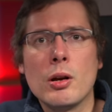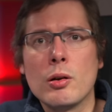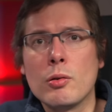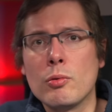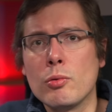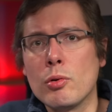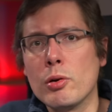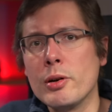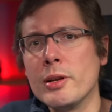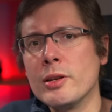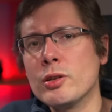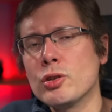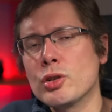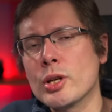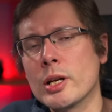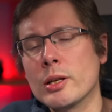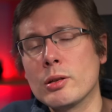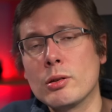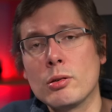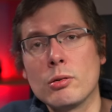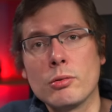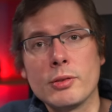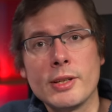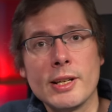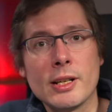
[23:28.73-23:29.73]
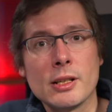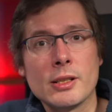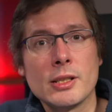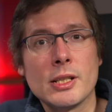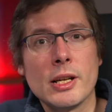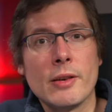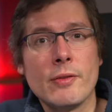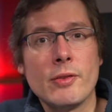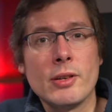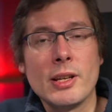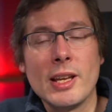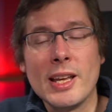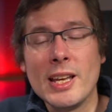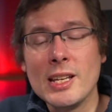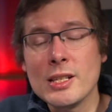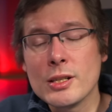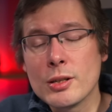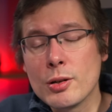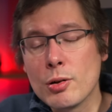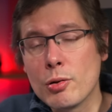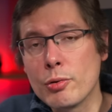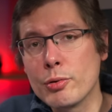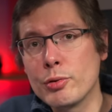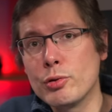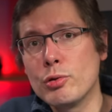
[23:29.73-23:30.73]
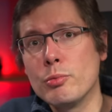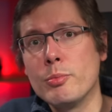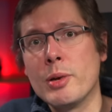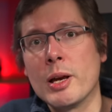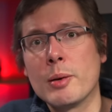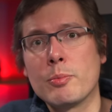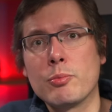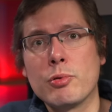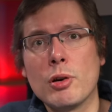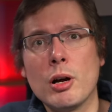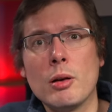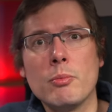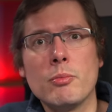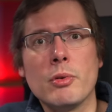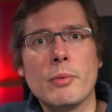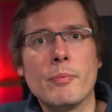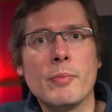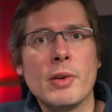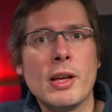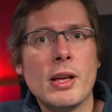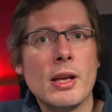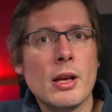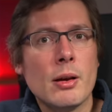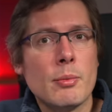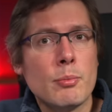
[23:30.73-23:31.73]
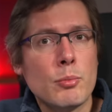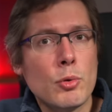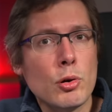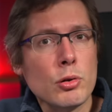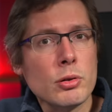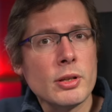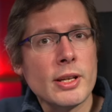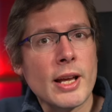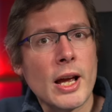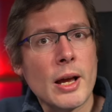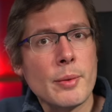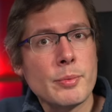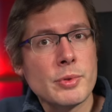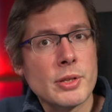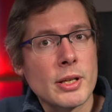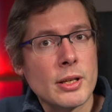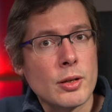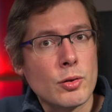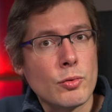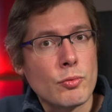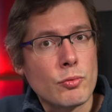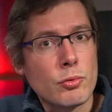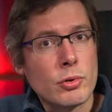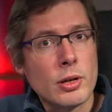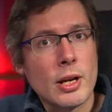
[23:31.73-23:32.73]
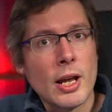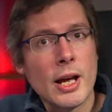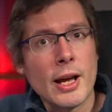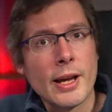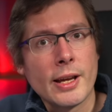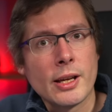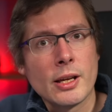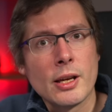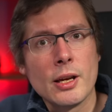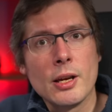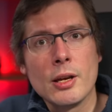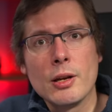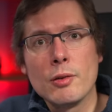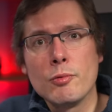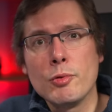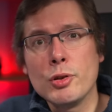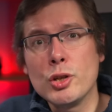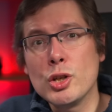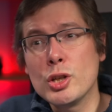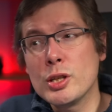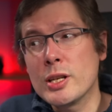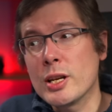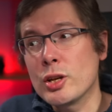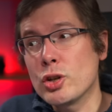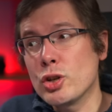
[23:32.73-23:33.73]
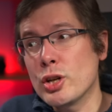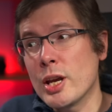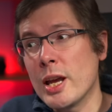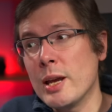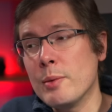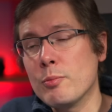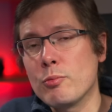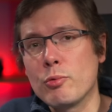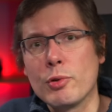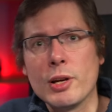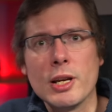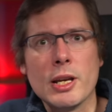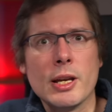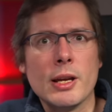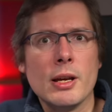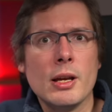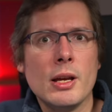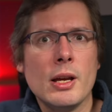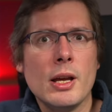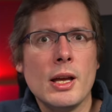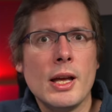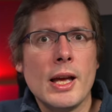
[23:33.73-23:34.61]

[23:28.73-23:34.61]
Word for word: rolling shutter on the R7 is going to be a problem, more times than you would like, which is a shame really,